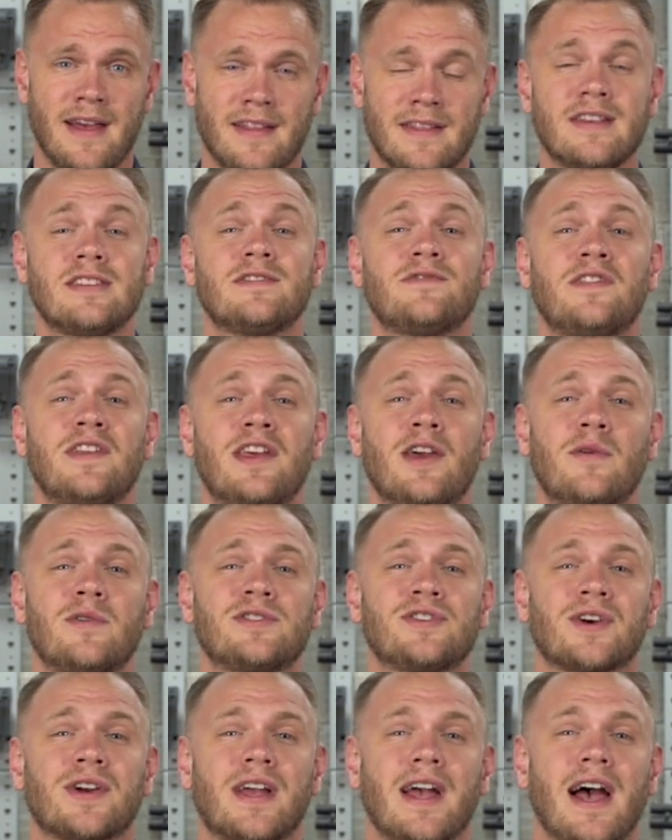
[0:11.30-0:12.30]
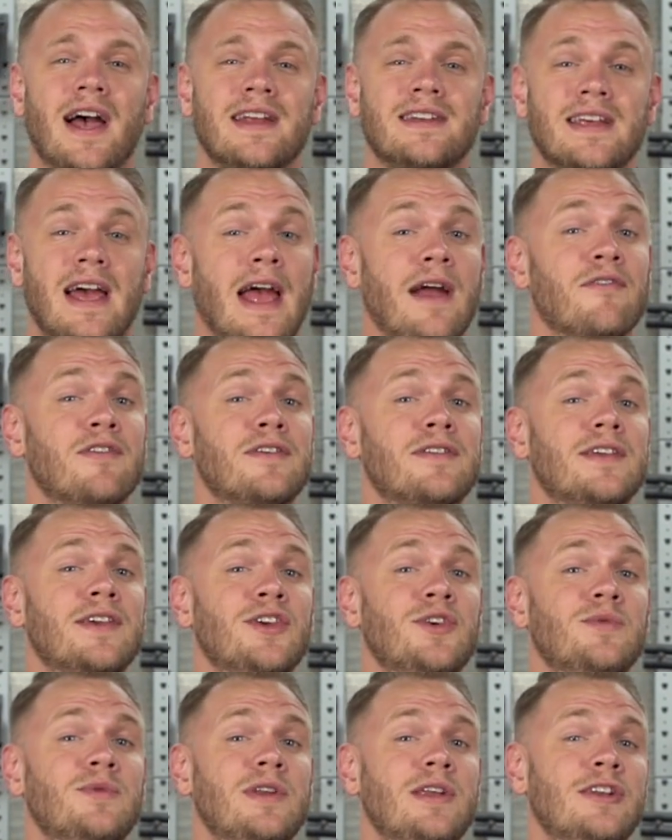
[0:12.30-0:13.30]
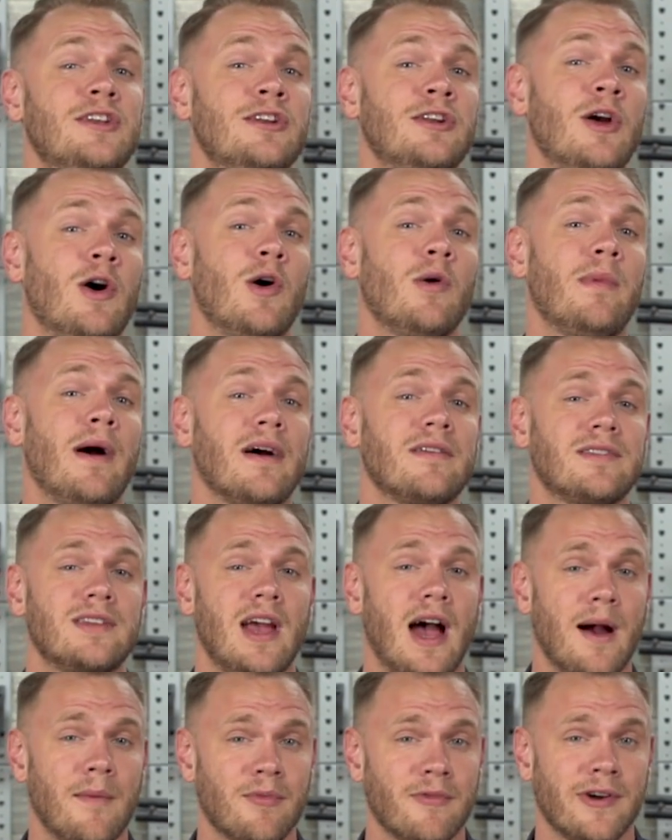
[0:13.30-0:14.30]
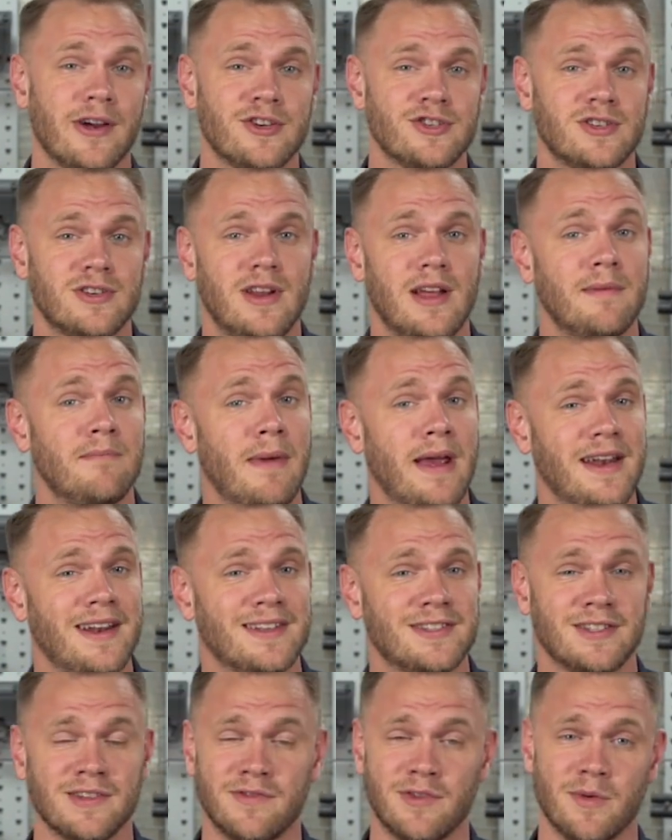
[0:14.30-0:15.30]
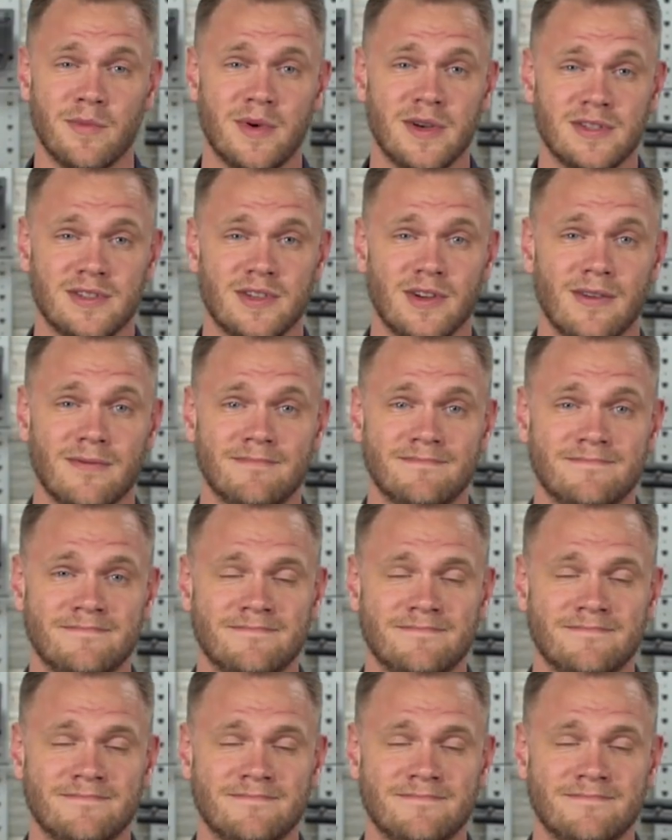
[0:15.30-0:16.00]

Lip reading: This video is your guide to everything you need to know about the operation and maintenance of your pistol.